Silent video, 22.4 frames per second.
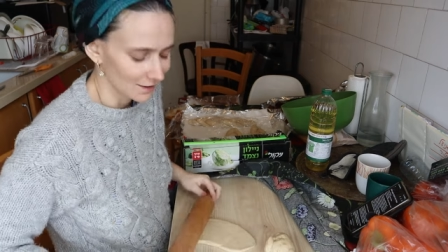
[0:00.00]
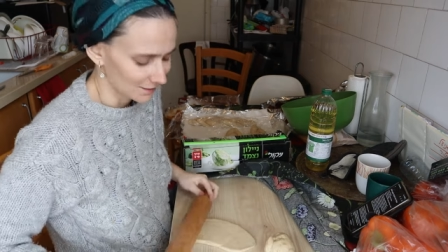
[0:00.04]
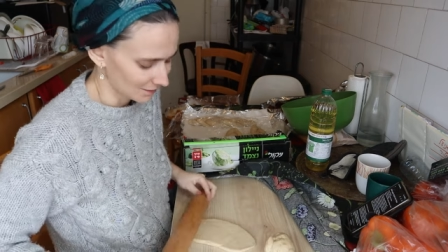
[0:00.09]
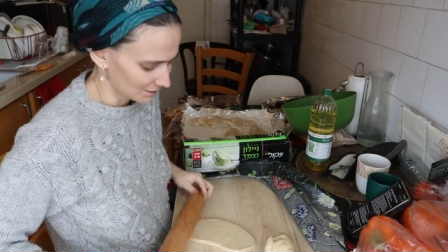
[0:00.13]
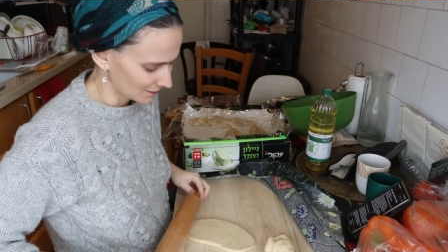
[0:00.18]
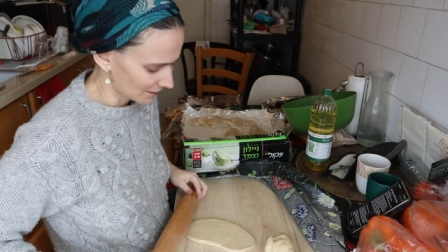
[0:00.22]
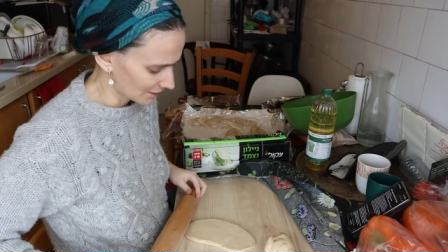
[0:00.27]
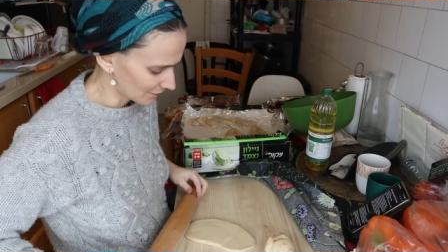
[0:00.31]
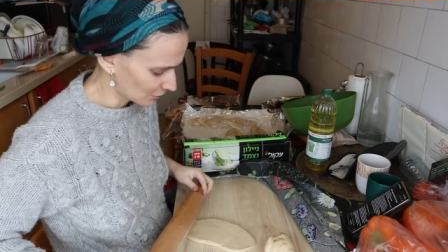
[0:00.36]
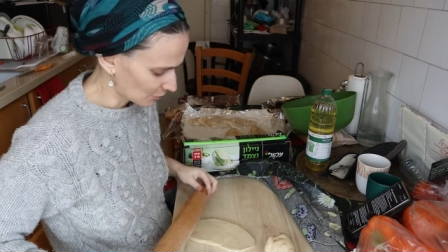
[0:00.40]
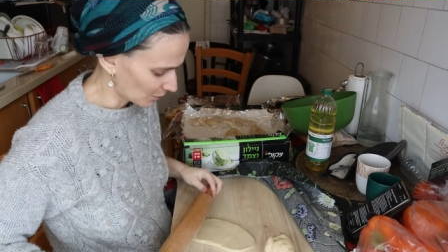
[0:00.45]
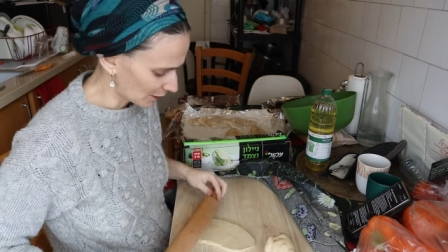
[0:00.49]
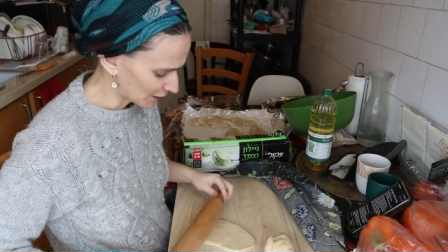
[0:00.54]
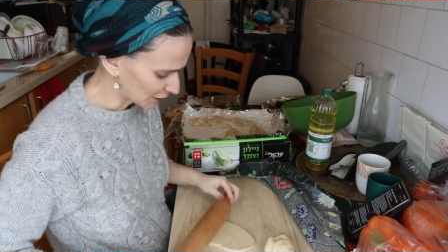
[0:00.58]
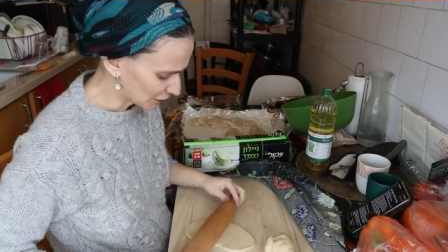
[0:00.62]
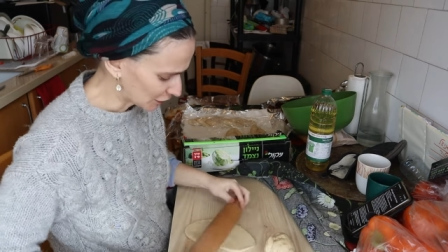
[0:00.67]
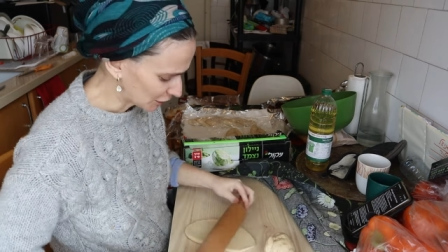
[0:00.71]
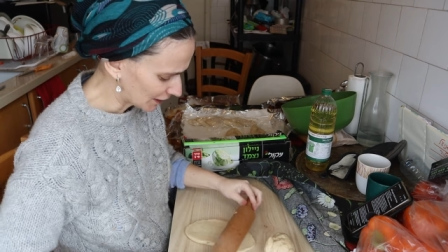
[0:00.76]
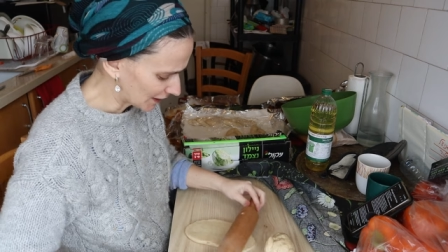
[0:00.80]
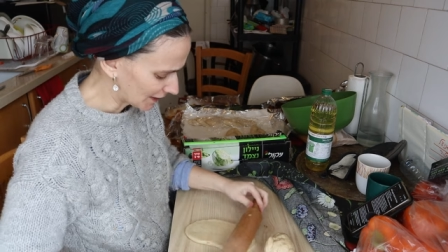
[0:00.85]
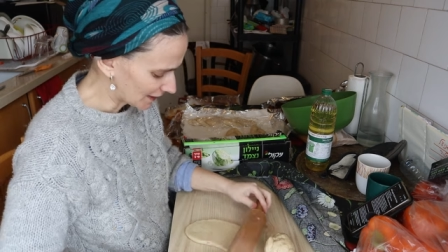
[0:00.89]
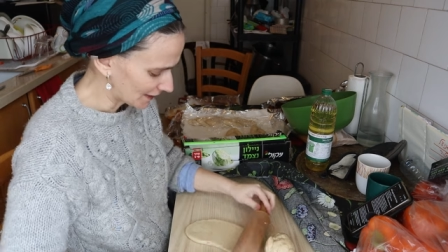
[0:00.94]
A lot of
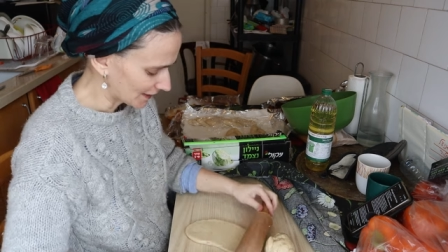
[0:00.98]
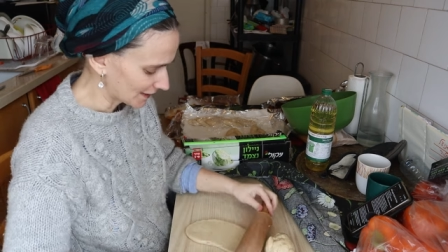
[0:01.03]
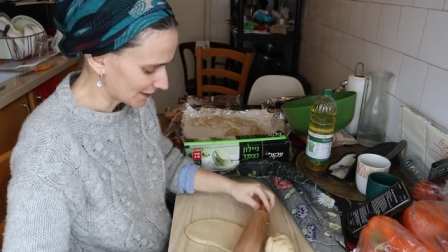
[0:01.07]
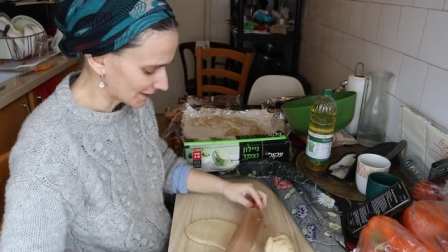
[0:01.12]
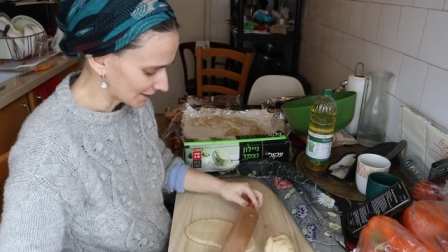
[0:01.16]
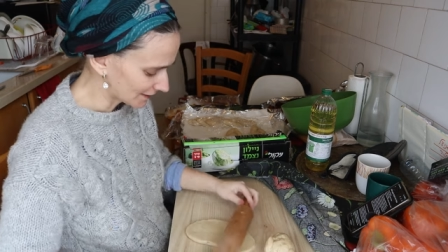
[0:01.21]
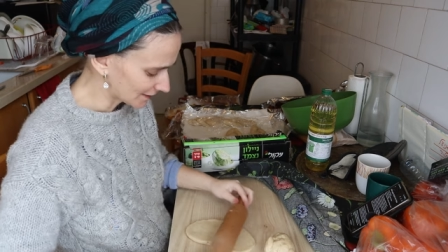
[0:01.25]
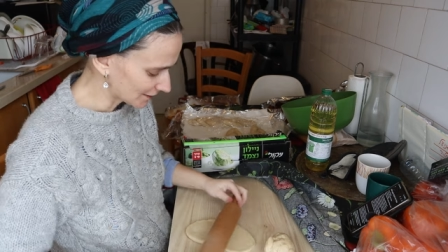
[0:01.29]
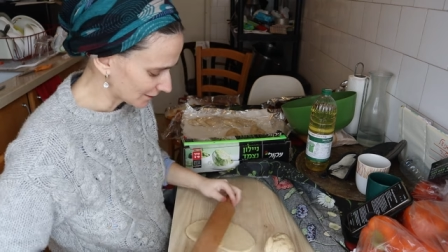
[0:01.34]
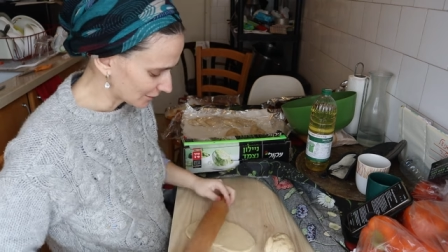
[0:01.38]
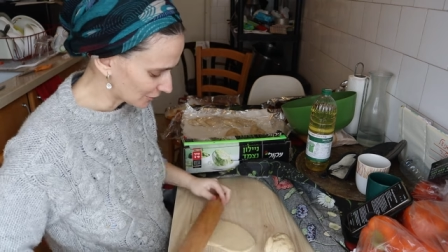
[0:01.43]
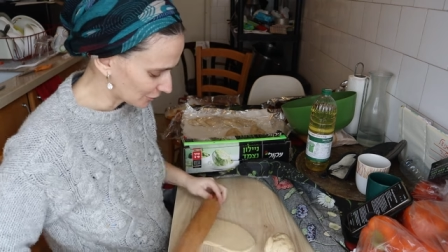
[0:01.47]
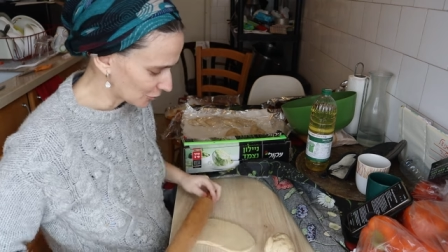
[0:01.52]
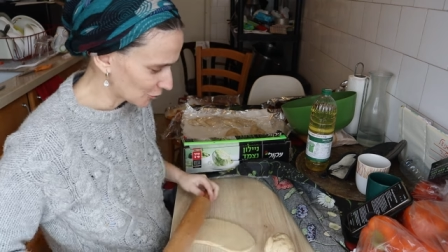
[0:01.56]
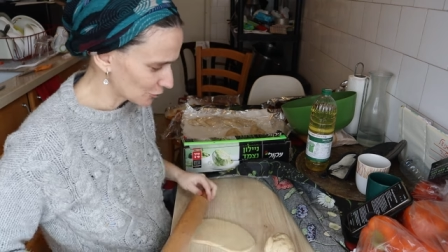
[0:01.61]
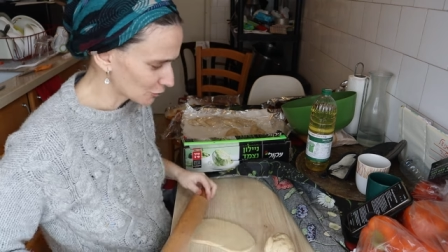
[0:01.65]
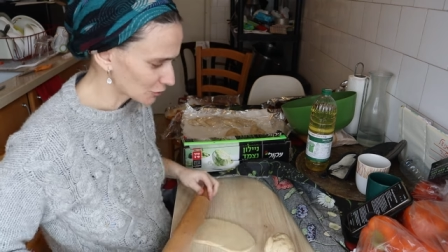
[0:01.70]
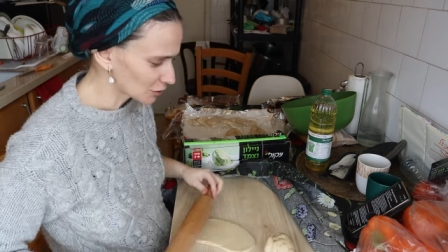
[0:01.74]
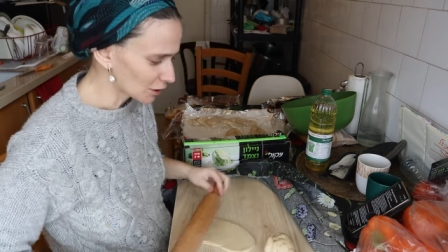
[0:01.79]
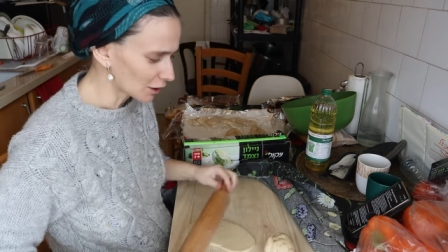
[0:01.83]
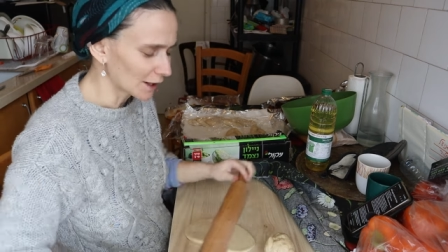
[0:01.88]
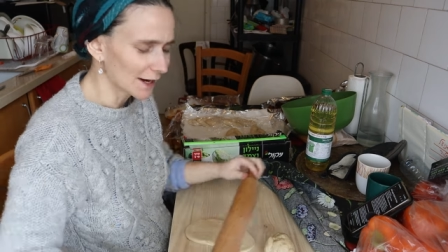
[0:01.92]
questions,
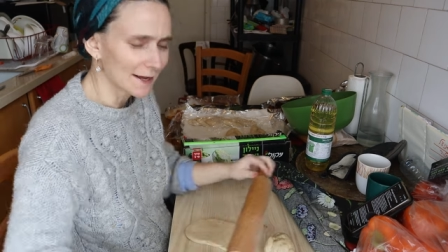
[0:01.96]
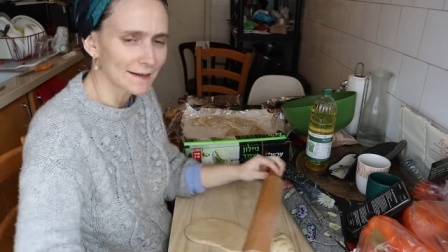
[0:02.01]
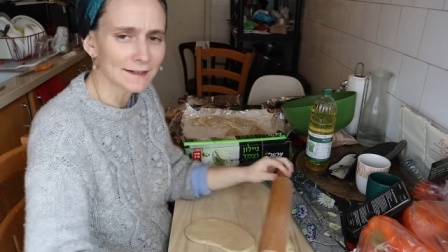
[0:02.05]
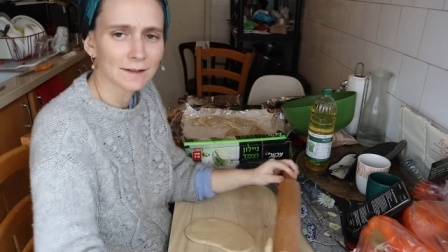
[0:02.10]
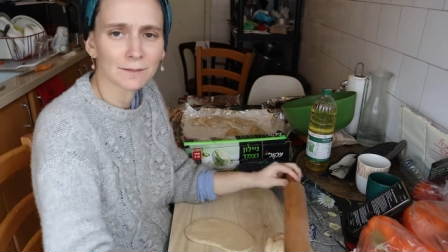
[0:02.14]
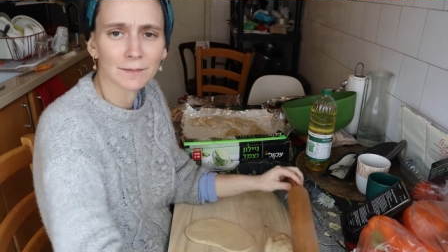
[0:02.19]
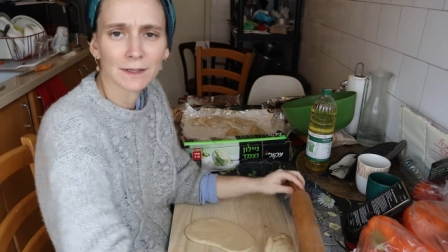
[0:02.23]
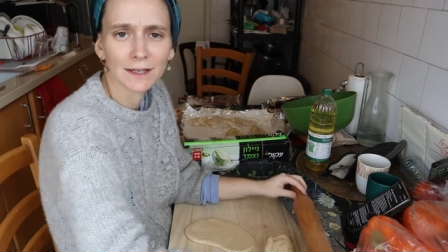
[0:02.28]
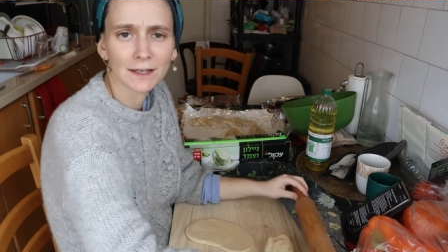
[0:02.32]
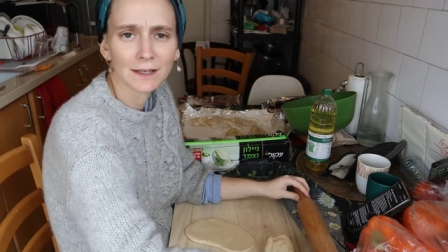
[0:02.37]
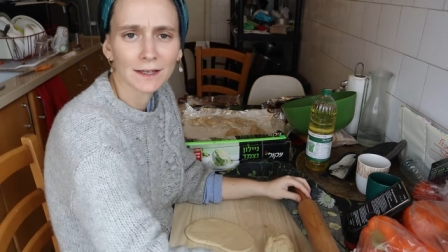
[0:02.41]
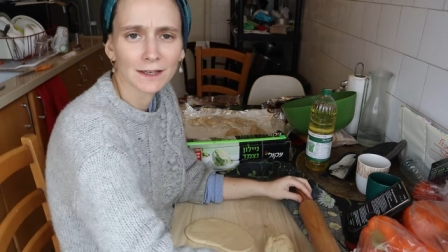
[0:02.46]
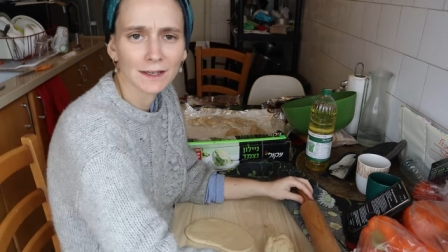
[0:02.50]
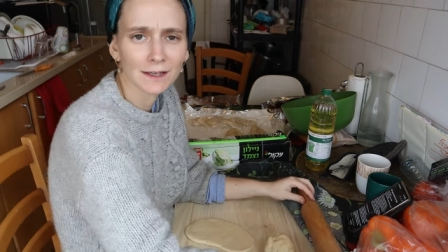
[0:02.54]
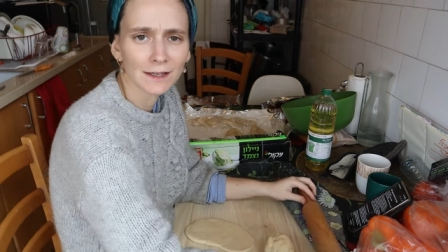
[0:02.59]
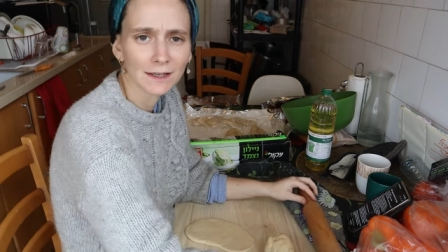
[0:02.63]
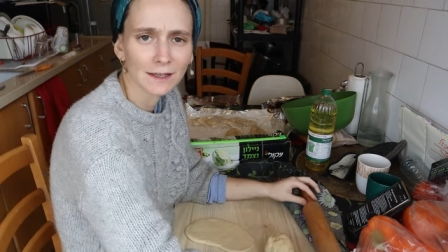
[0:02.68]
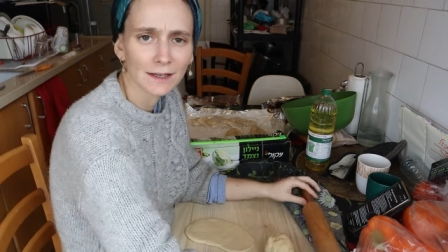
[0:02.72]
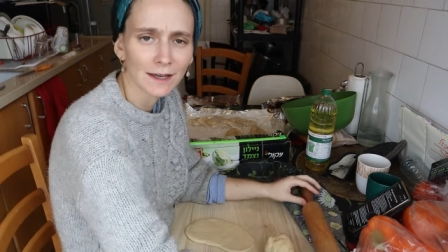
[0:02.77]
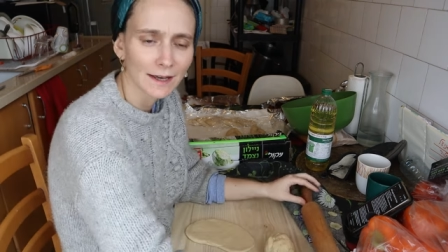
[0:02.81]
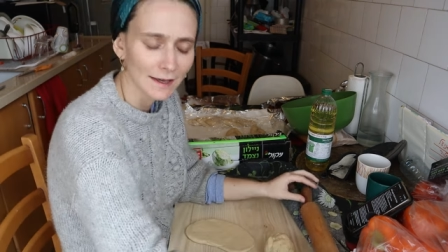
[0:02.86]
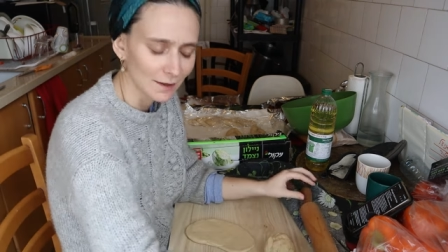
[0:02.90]
who's our enemy